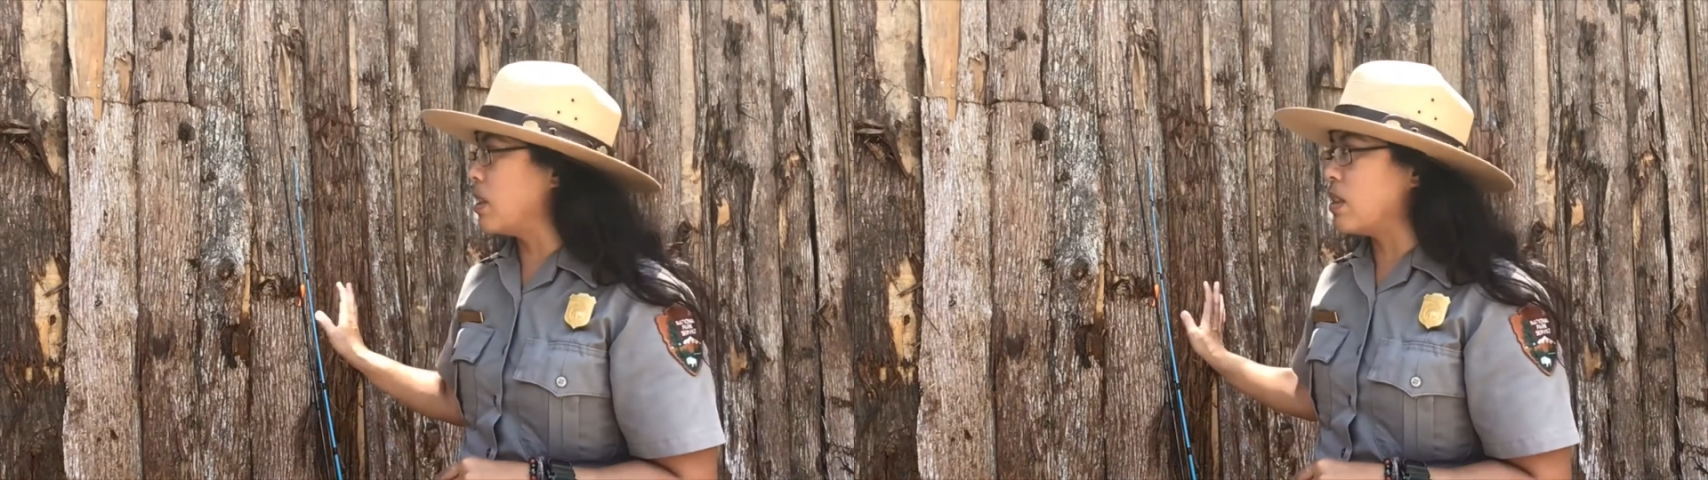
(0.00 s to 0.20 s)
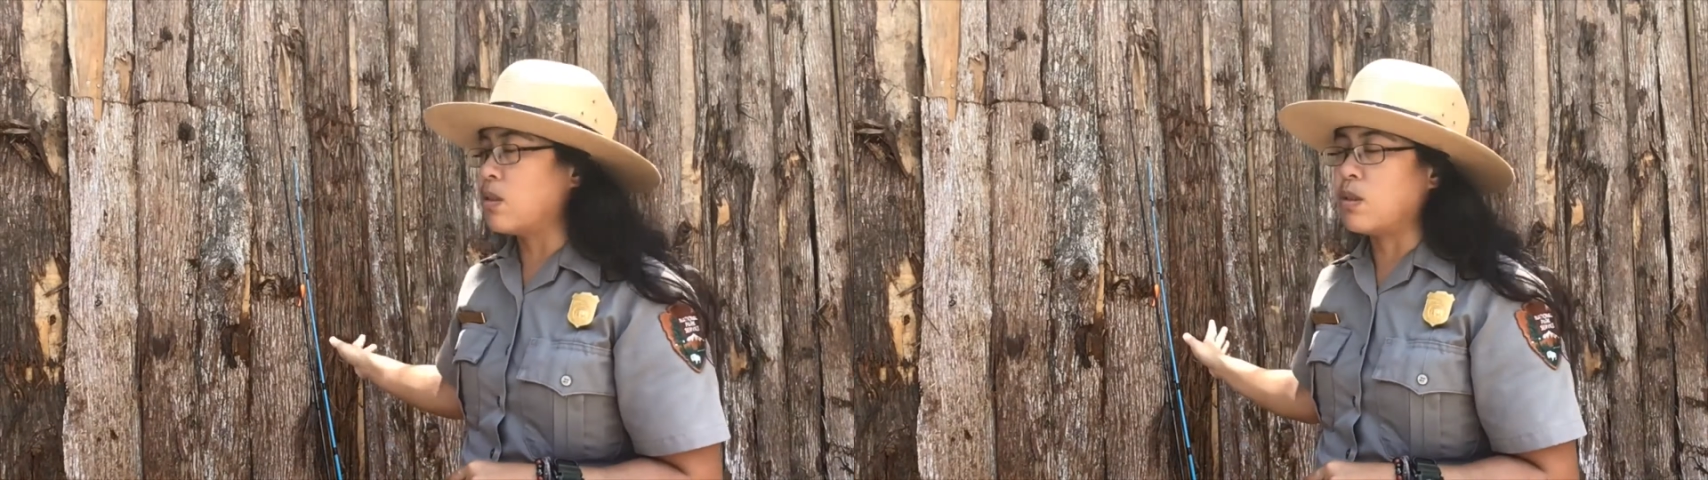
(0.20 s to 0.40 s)

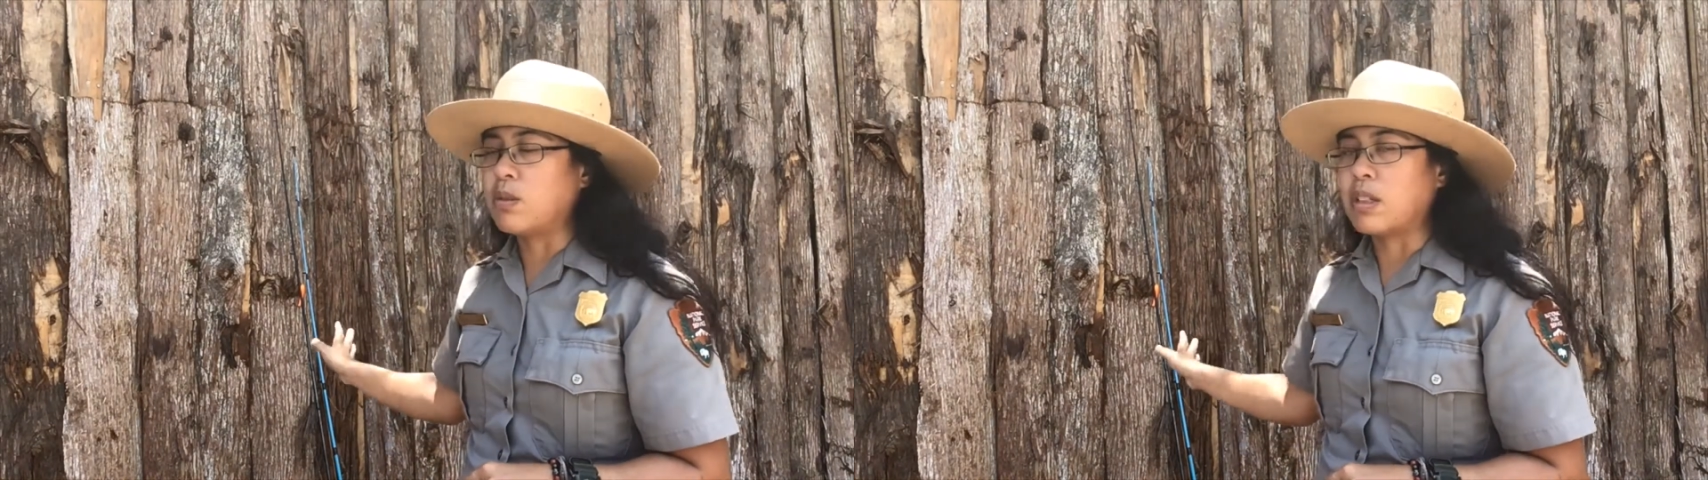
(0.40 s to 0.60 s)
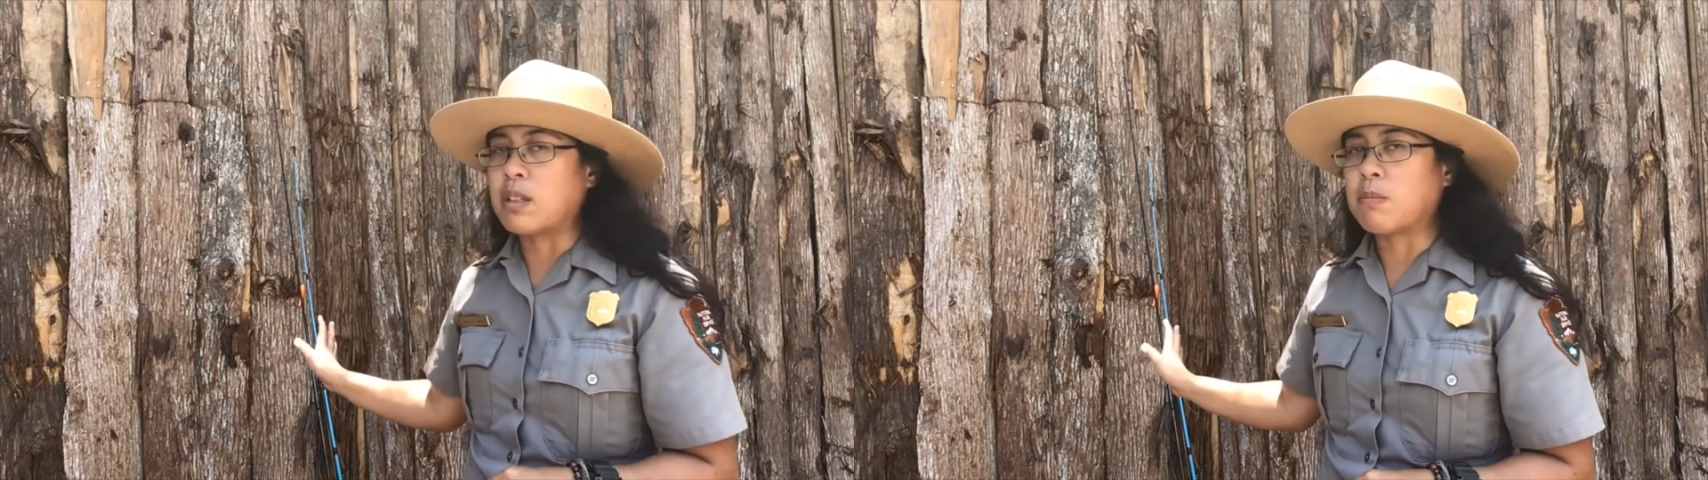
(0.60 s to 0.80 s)
the two
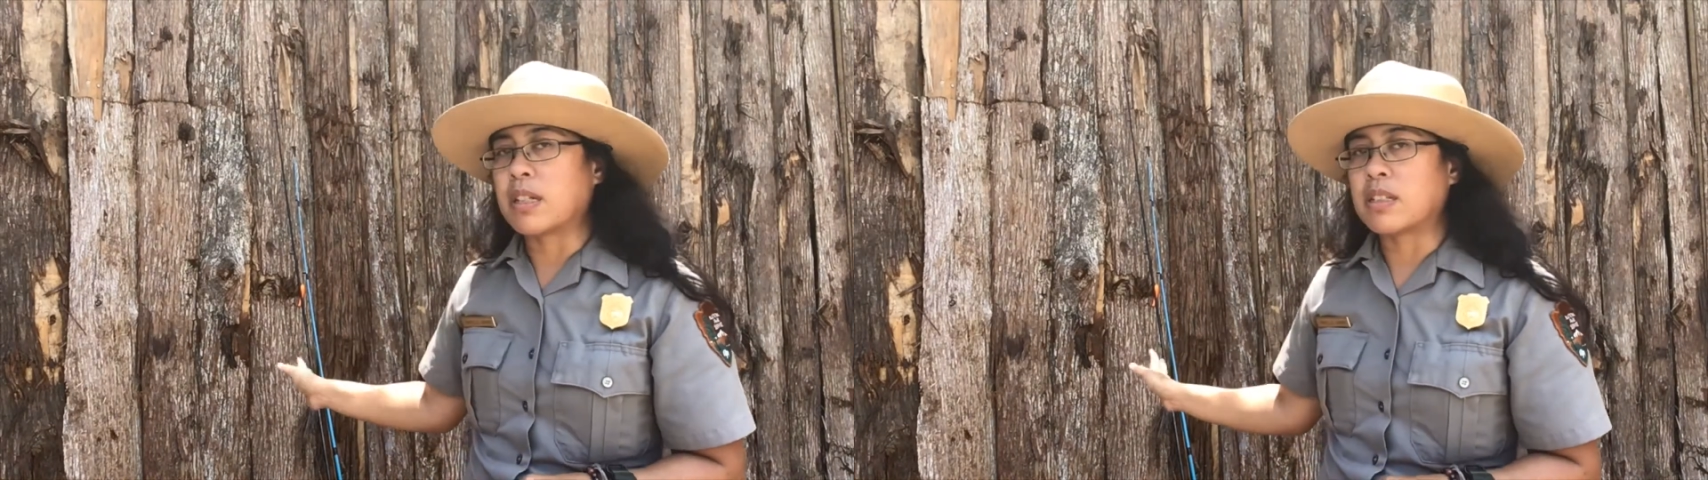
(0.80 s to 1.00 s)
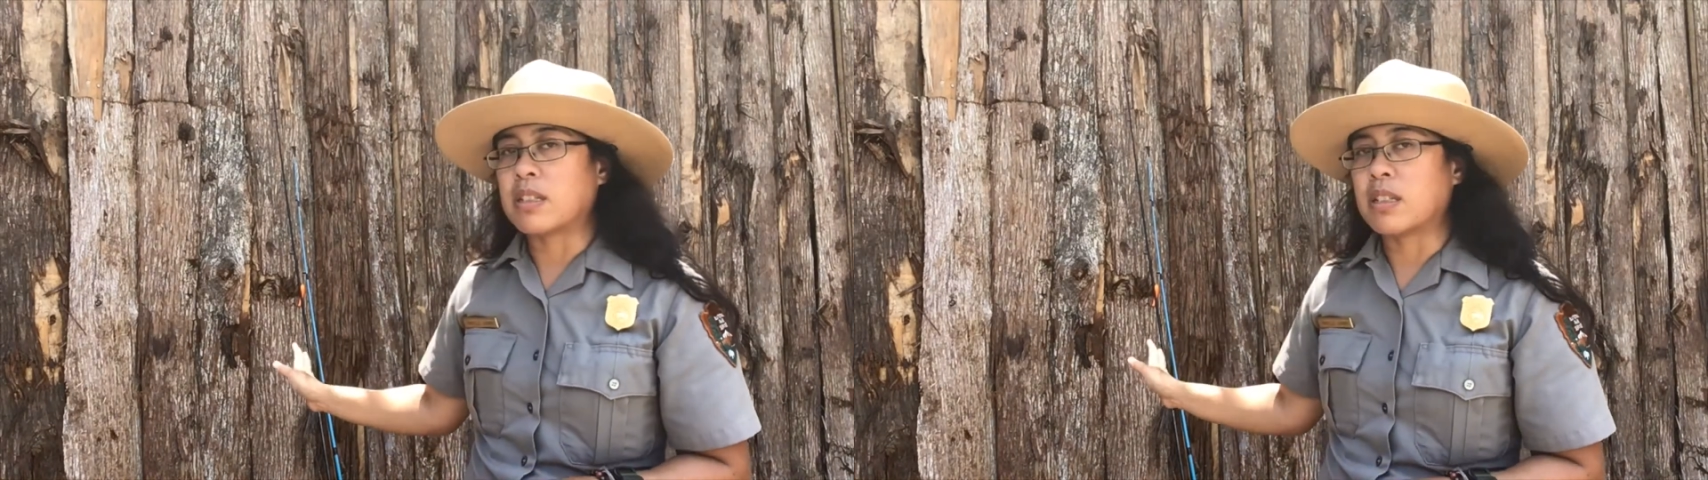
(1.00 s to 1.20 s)
that you
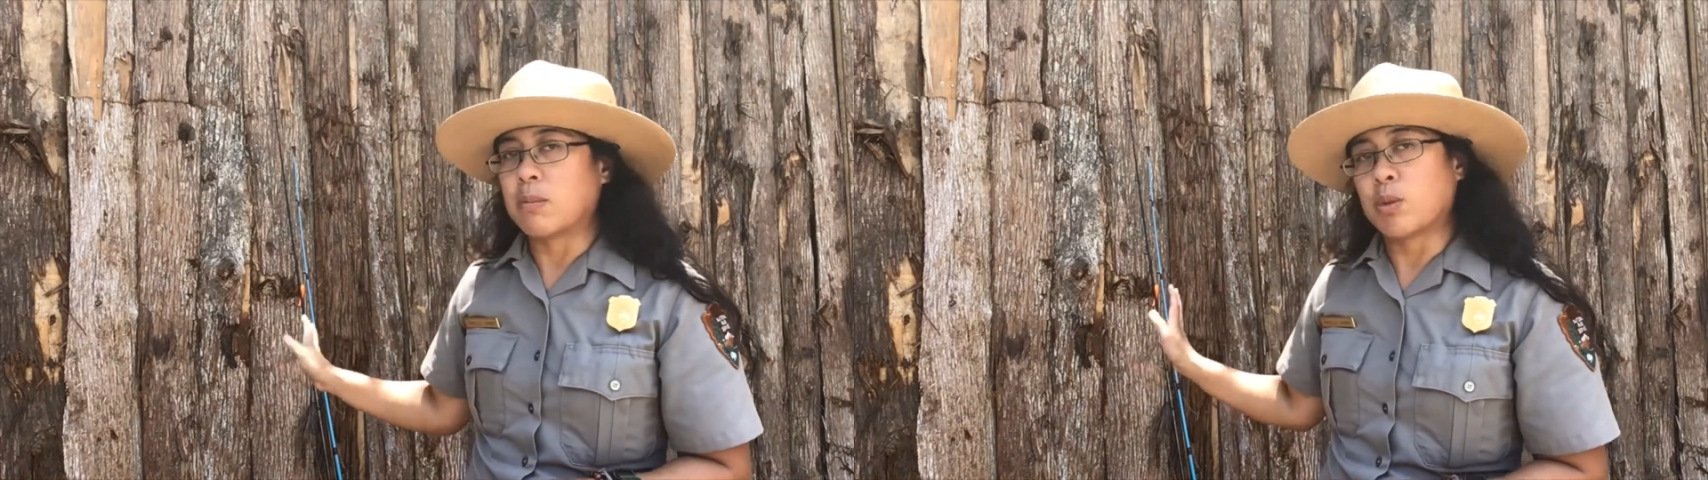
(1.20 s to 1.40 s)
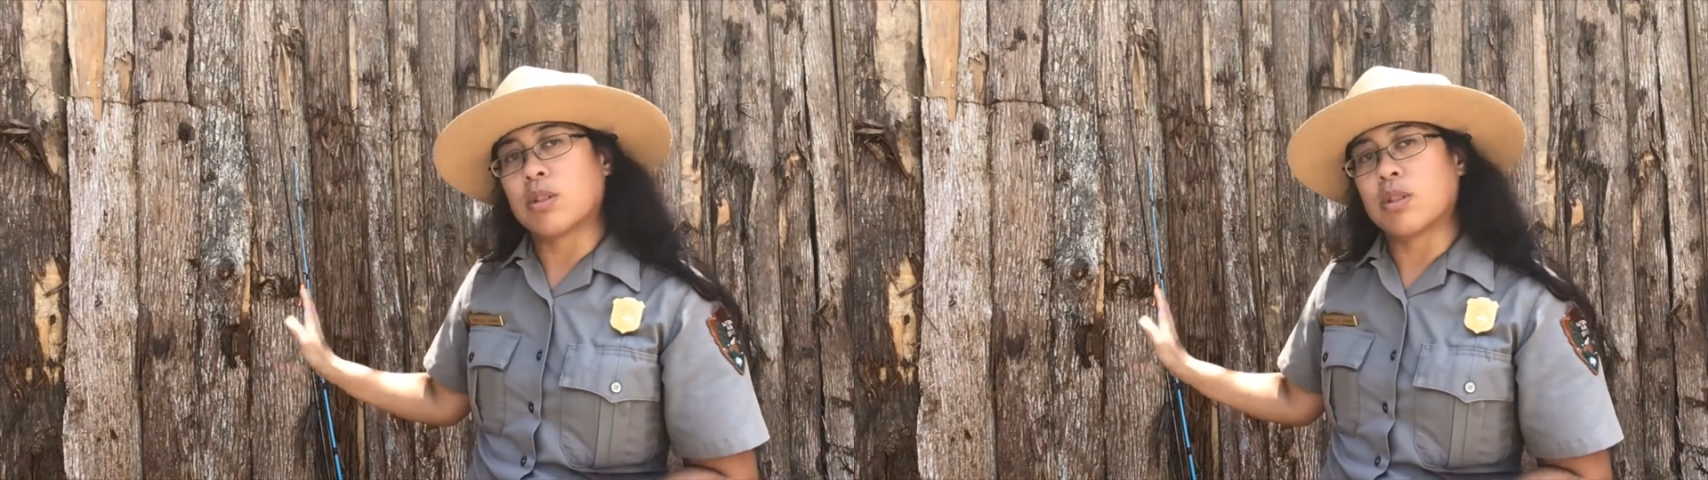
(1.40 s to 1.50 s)
might see the most